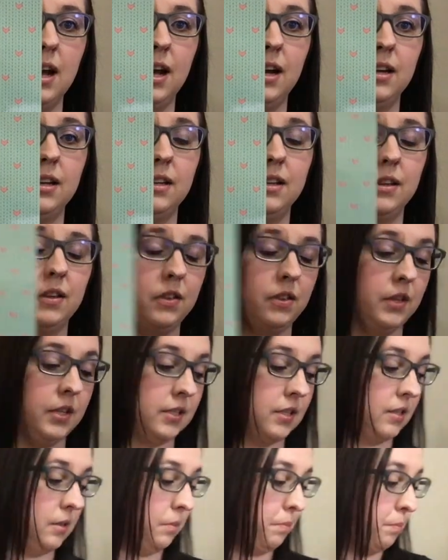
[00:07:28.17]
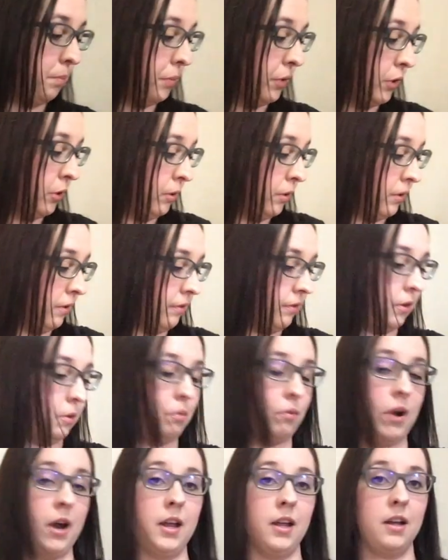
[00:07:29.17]
and this is beautiful
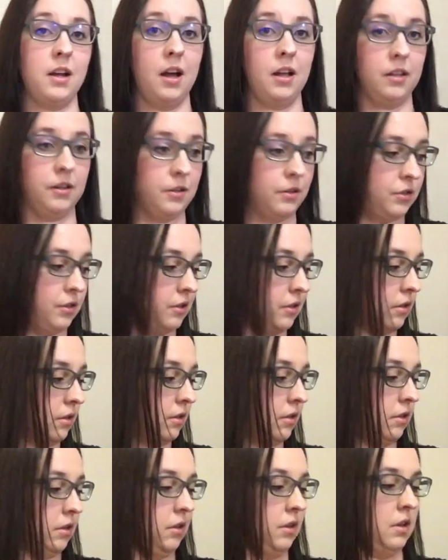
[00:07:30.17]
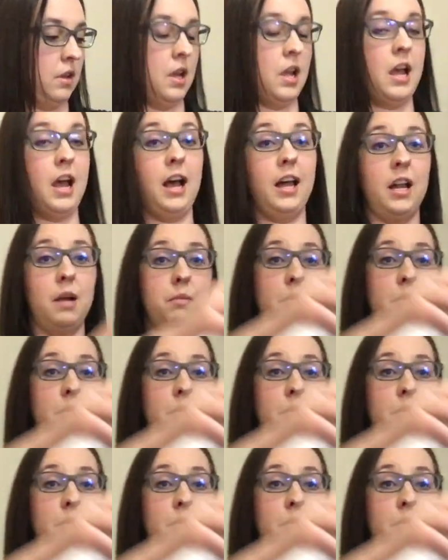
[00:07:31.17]
bright colours, and